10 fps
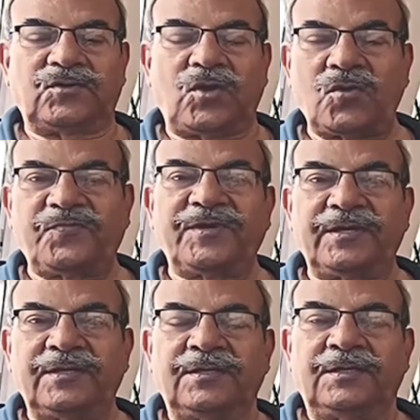cockpit,
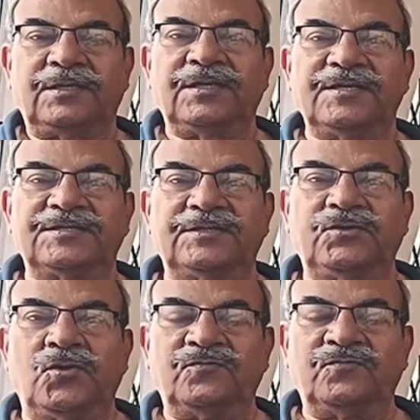there is a
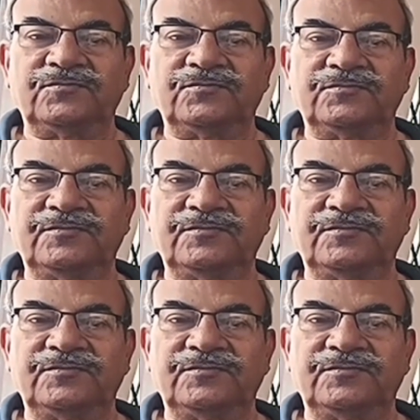dome.